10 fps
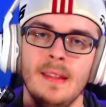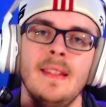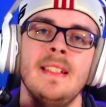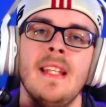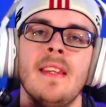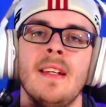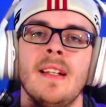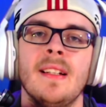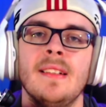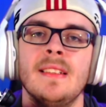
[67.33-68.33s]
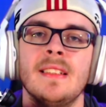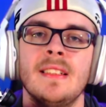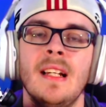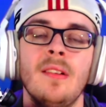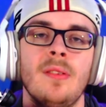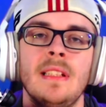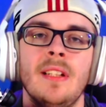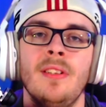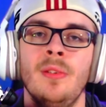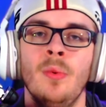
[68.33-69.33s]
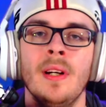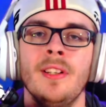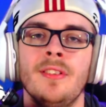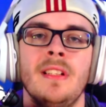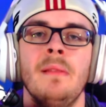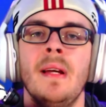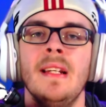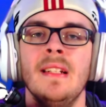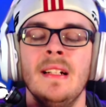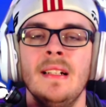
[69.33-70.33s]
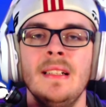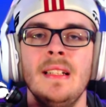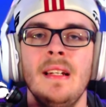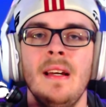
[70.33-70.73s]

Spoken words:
These death icons not only tell you where your teammate died,